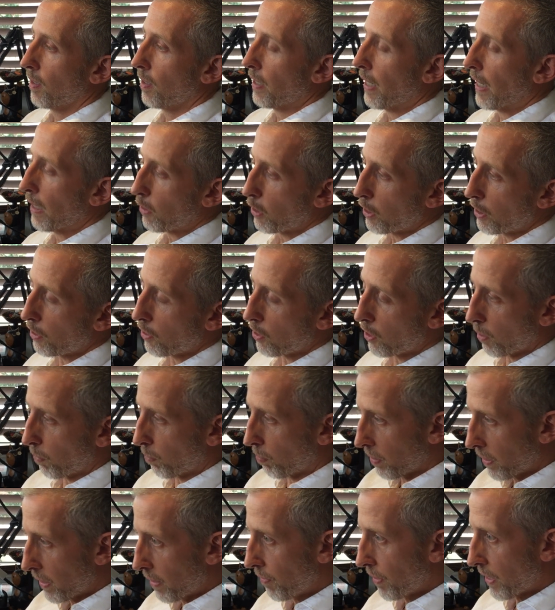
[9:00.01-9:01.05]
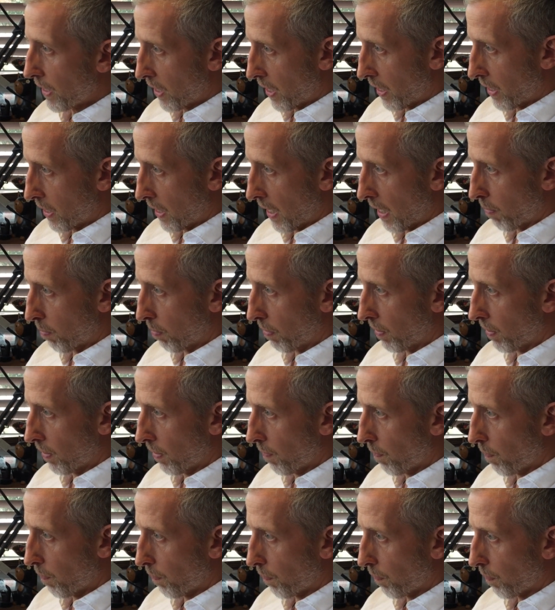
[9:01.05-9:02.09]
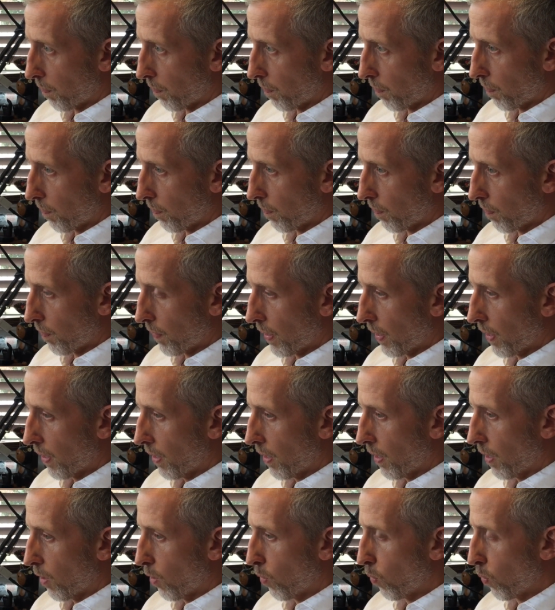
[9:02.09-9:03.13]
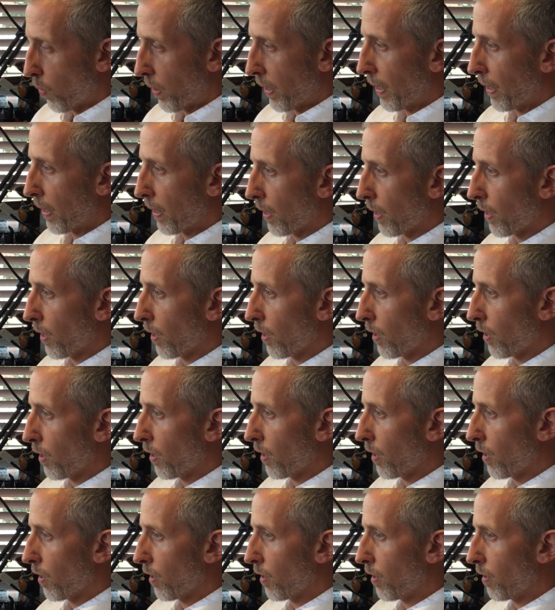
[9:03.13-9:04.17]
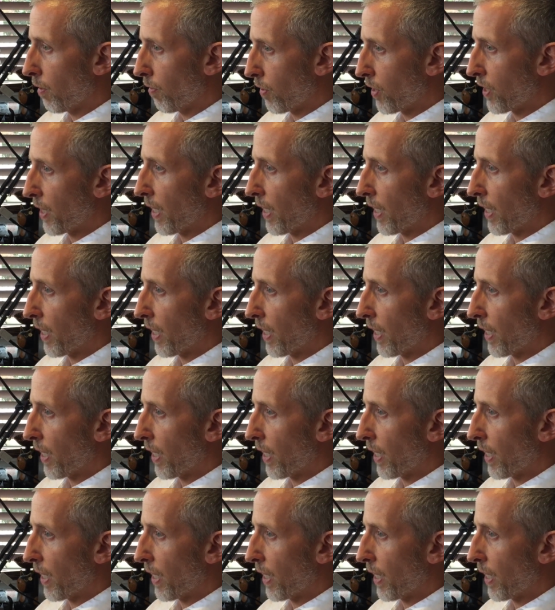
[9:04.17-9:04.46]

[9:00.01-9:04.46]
Now, to use the previous example, where you've